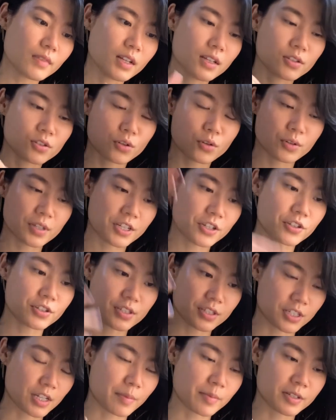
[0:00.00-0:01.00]
So
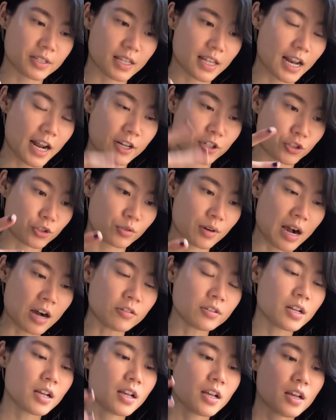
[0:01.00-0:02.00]
here's a schema that I drew
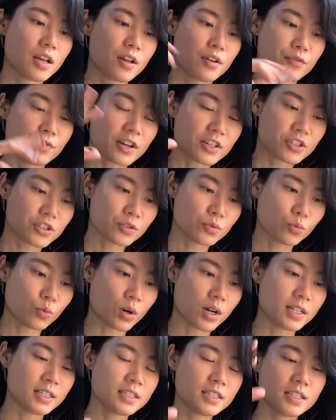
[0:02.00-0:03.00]
out. Function
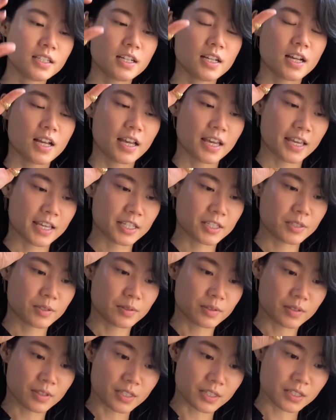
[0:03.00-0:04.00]
1 is
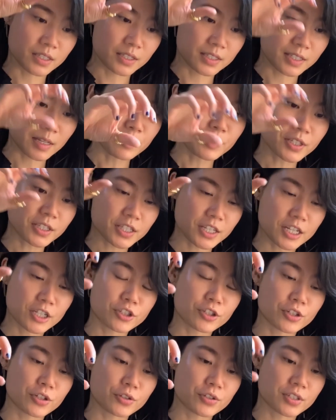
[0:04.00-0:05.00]
the subject
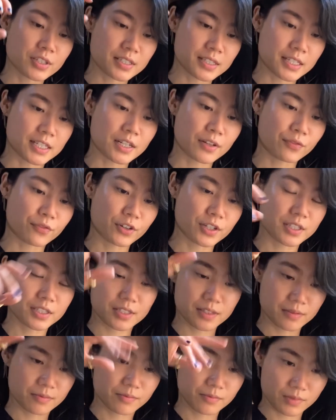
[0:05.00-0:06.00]
introduces the
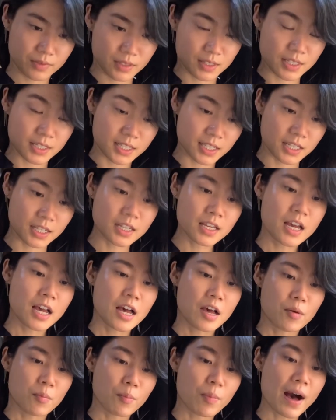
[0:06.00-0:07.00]
difference, the D,
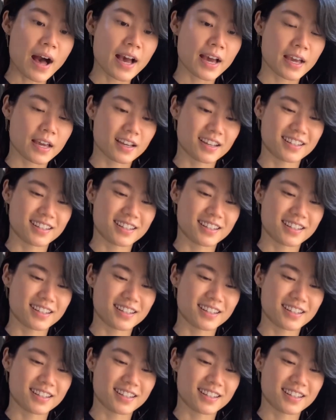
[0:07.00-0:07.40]
by